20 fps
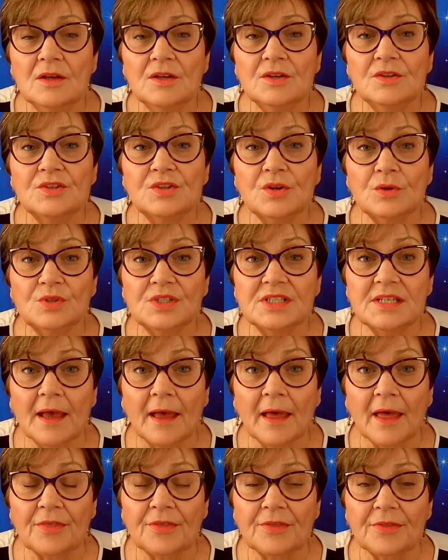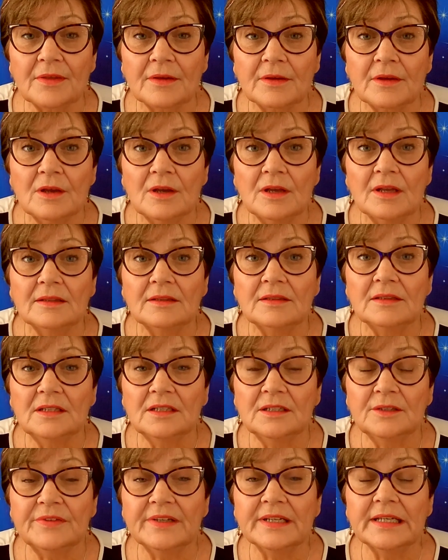So death,
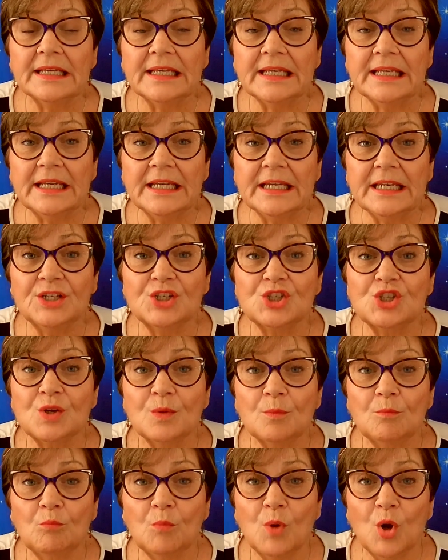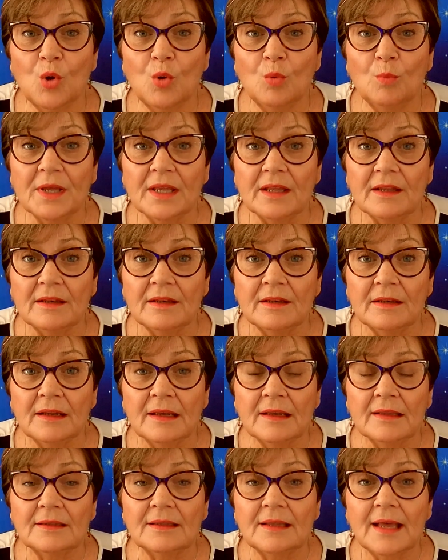living each moment
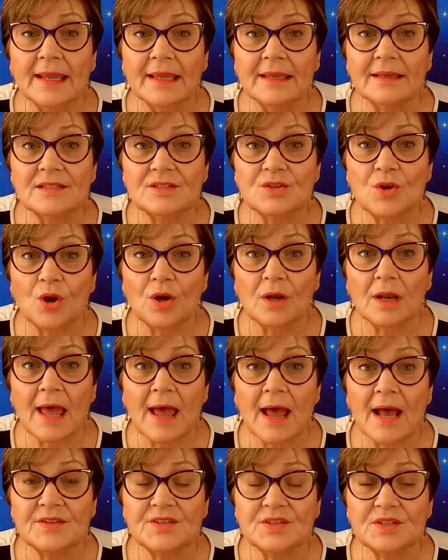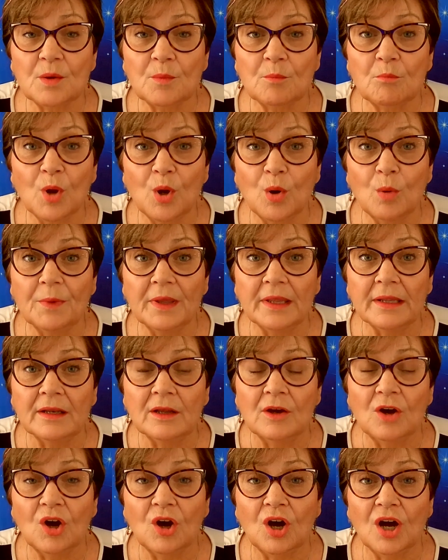like it's our last moment
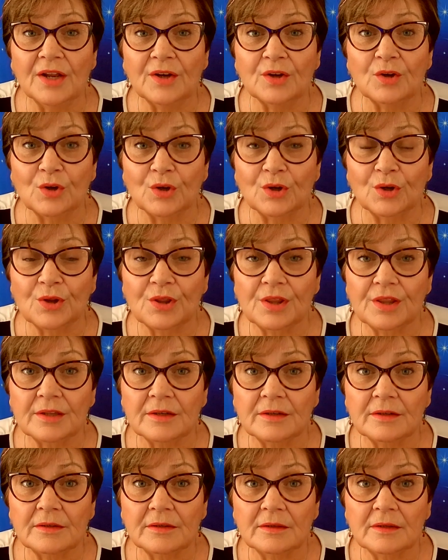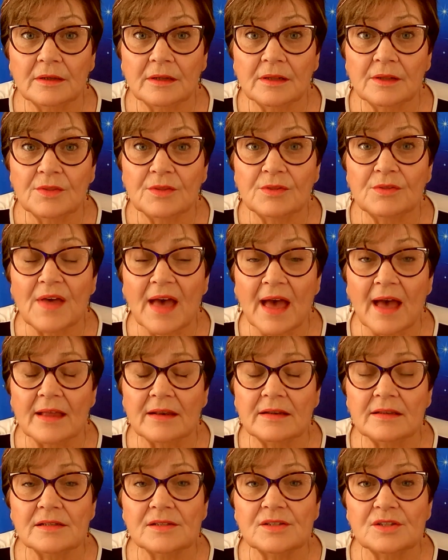on earth.
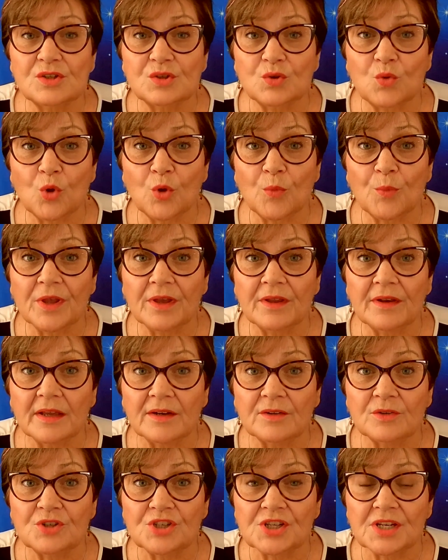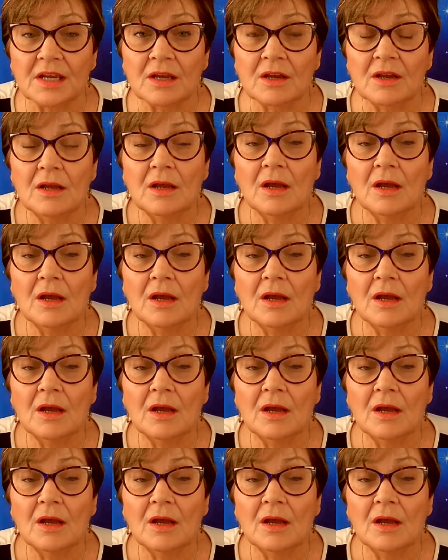That is a Scorpion energy.